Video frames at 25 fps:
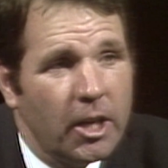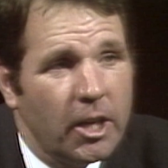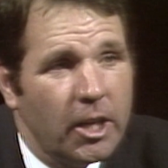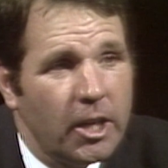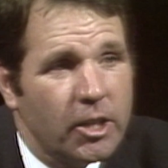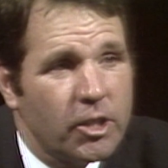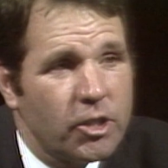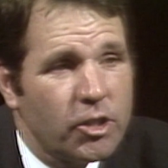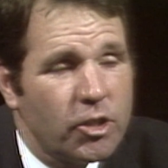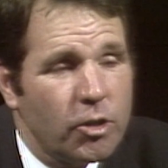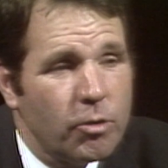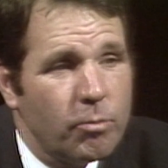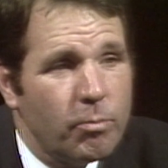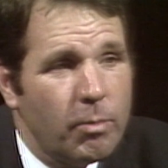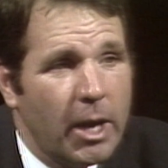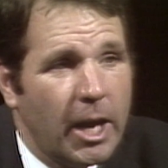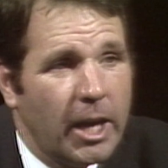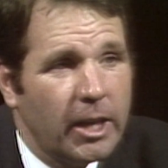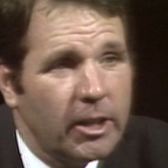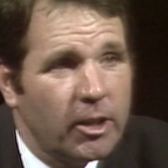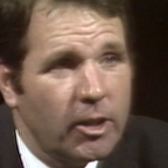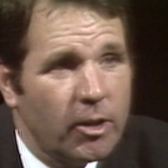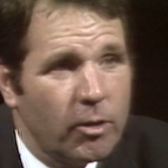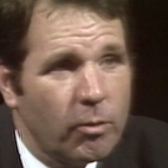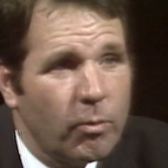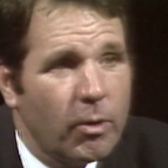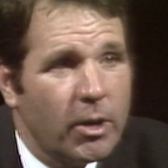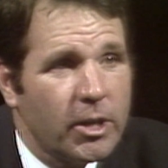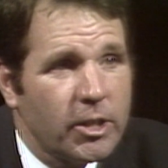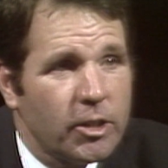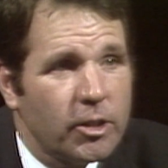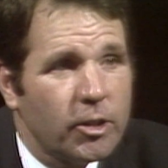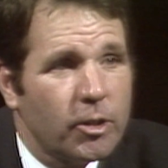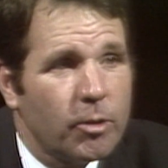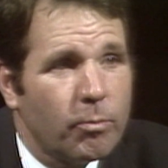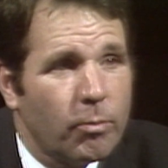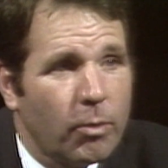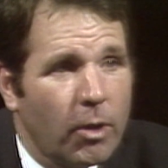it's too bad that it
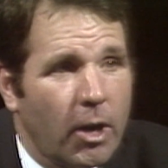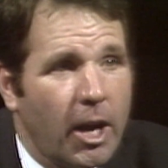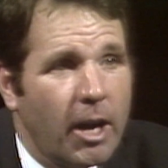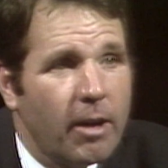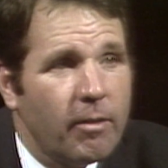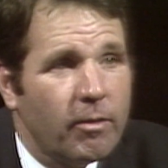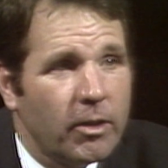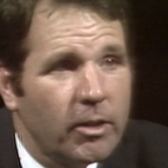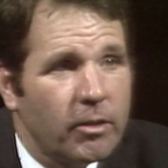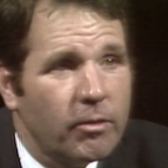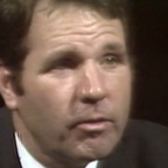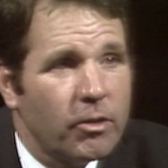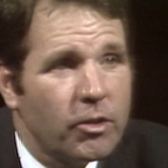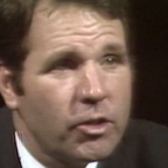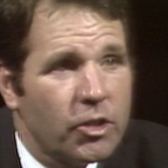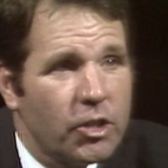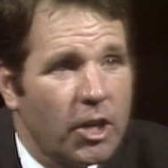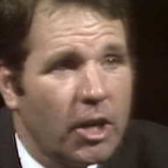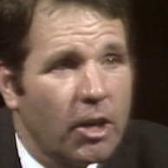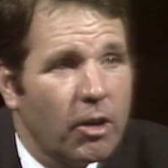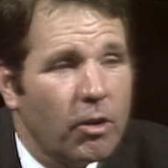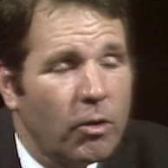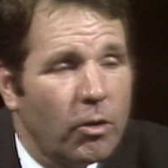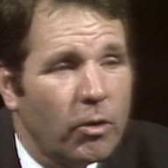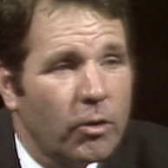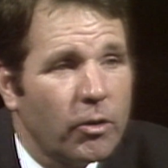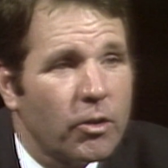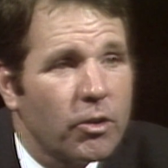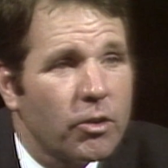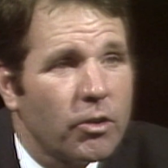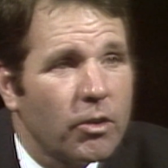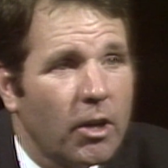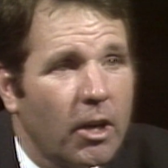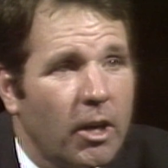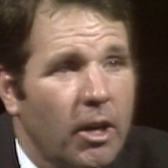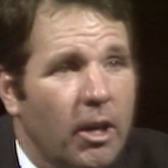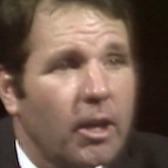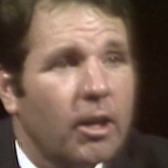wasn't the private shareholder,
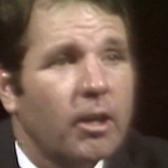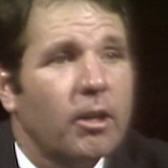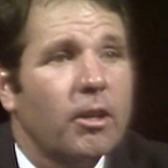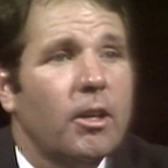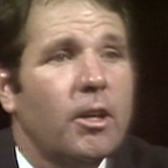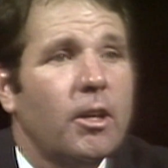uh,